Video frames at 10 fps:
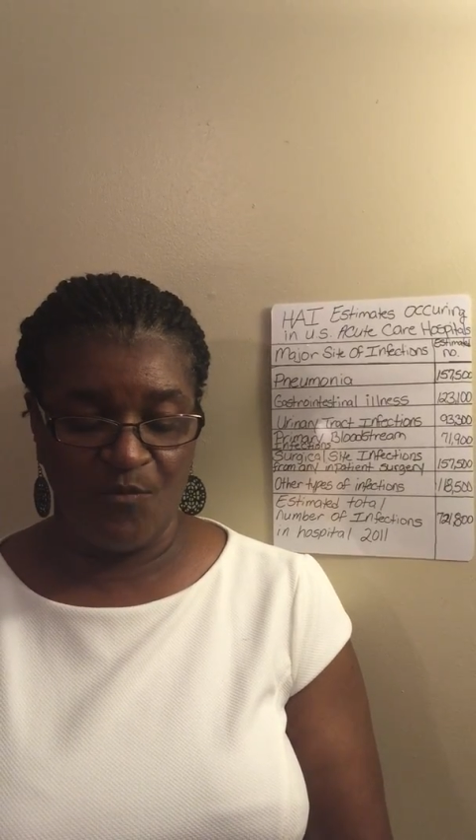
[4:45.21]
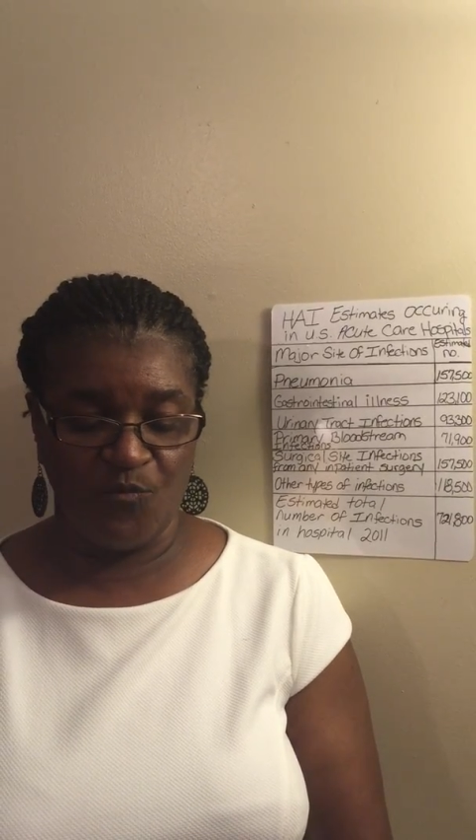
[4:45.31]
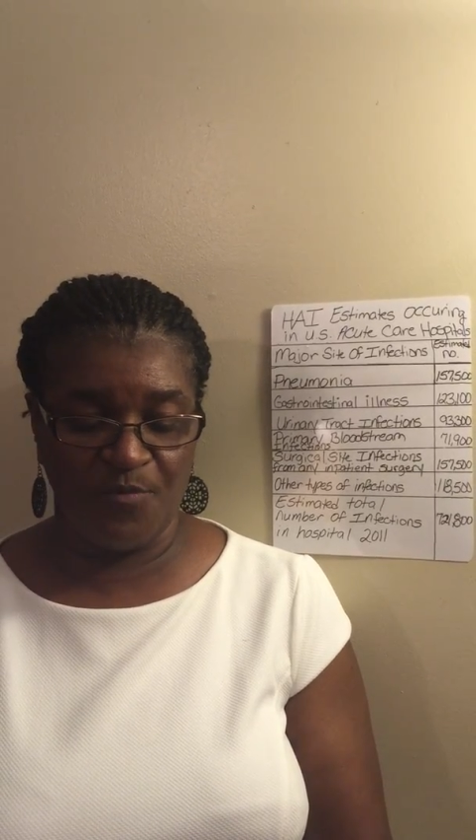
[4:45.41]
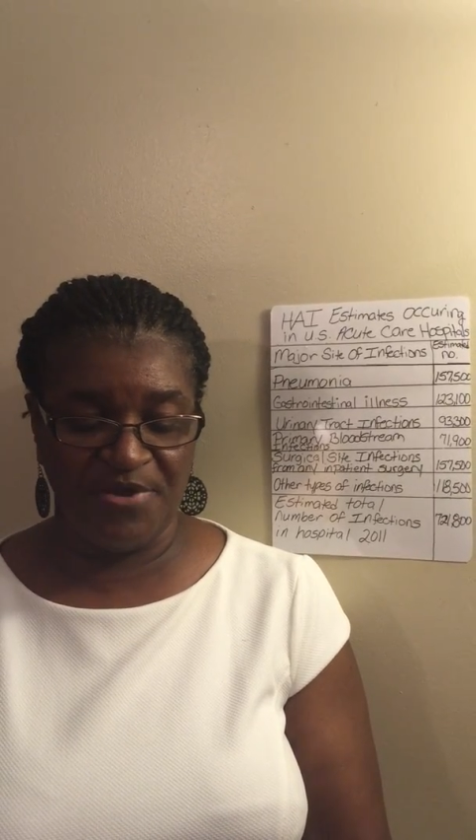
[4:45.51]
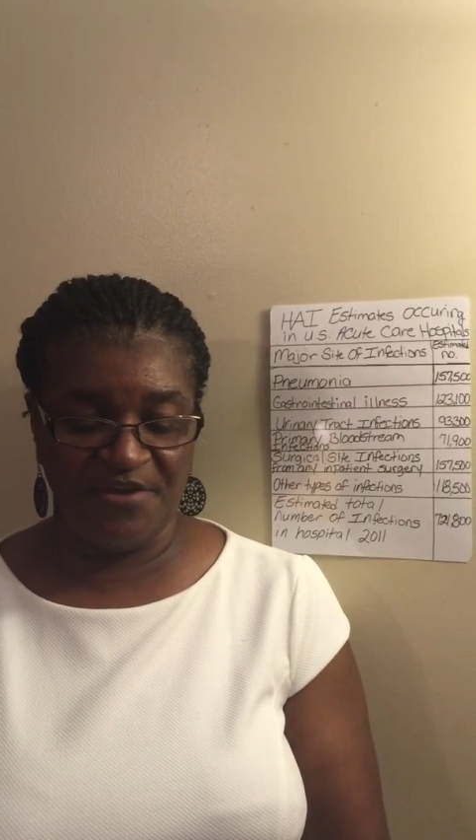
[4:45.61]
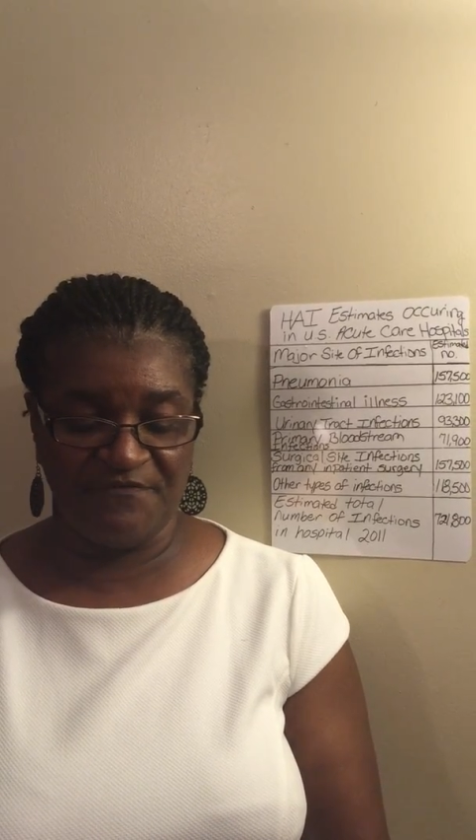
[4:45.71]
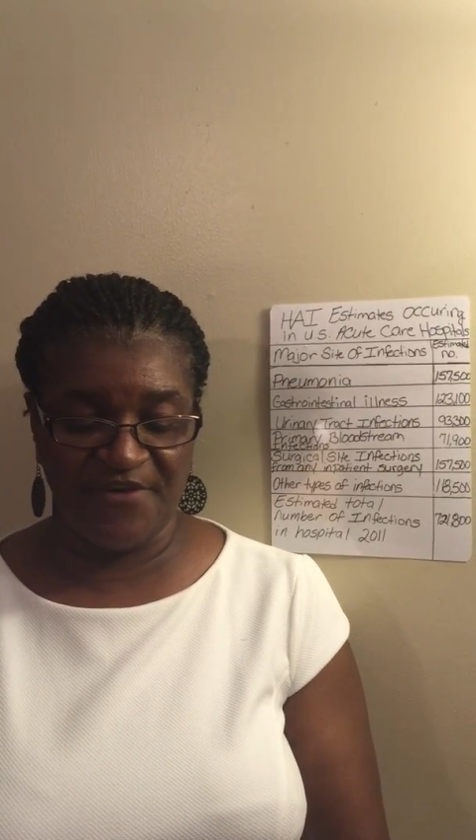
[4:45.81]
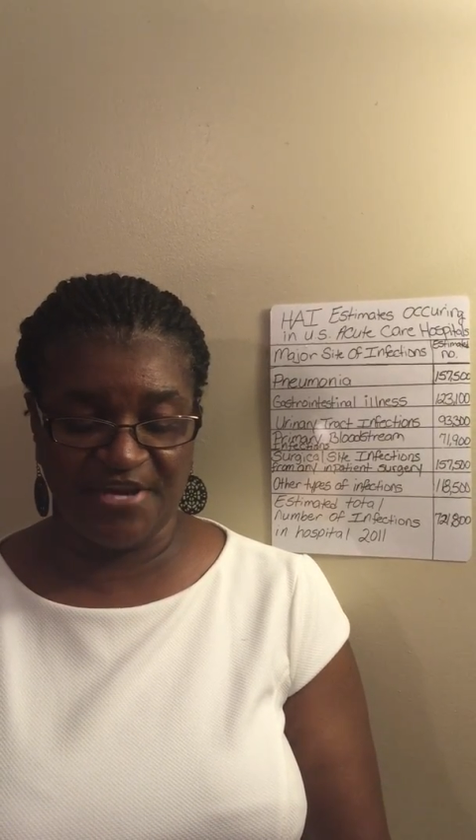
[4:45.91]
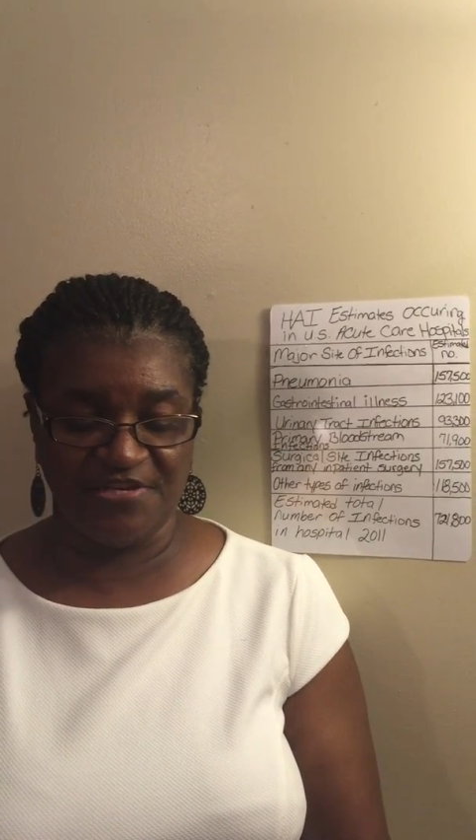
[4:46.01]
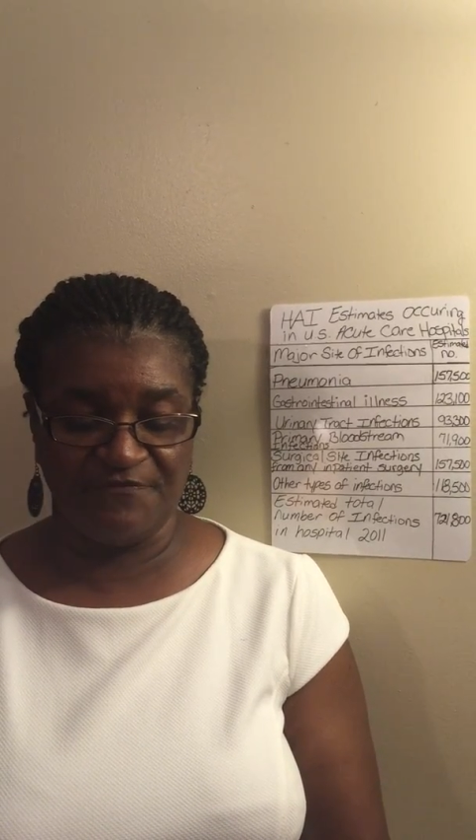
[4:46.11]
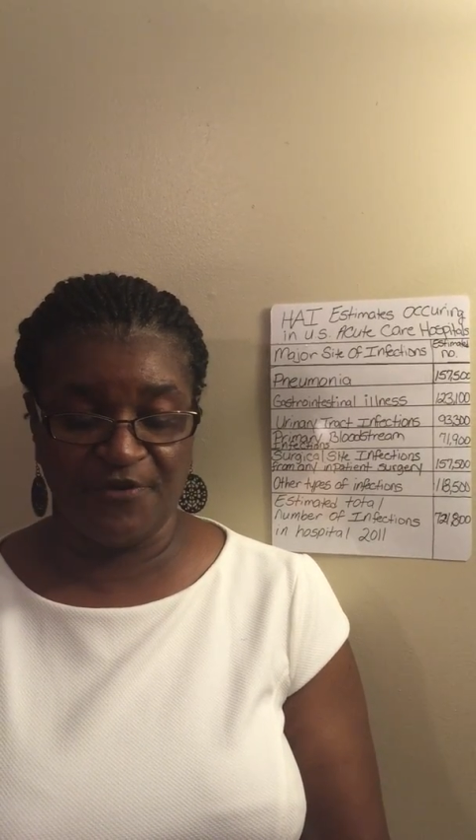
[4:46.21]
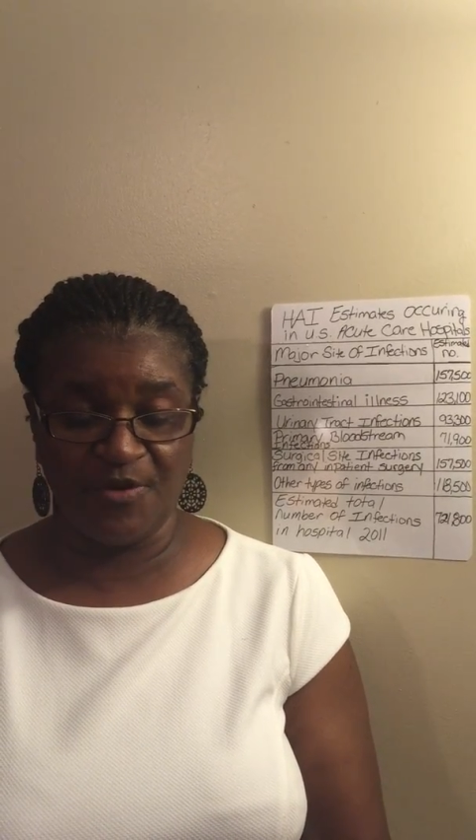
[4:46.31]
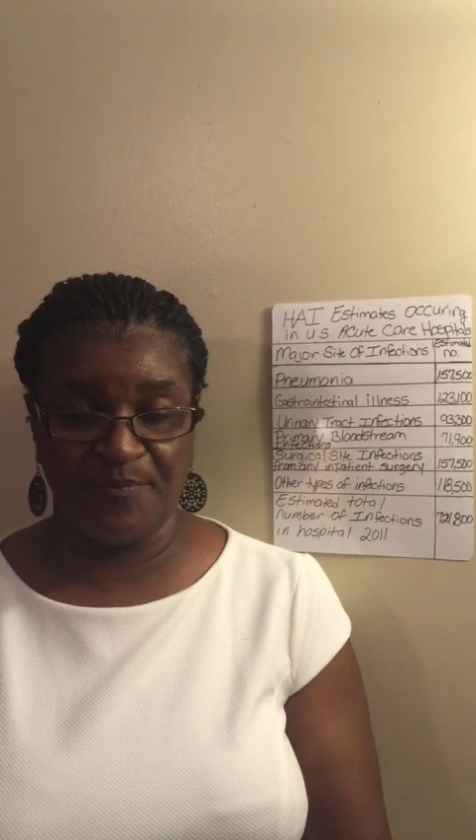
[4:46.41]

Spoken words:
will be effective for the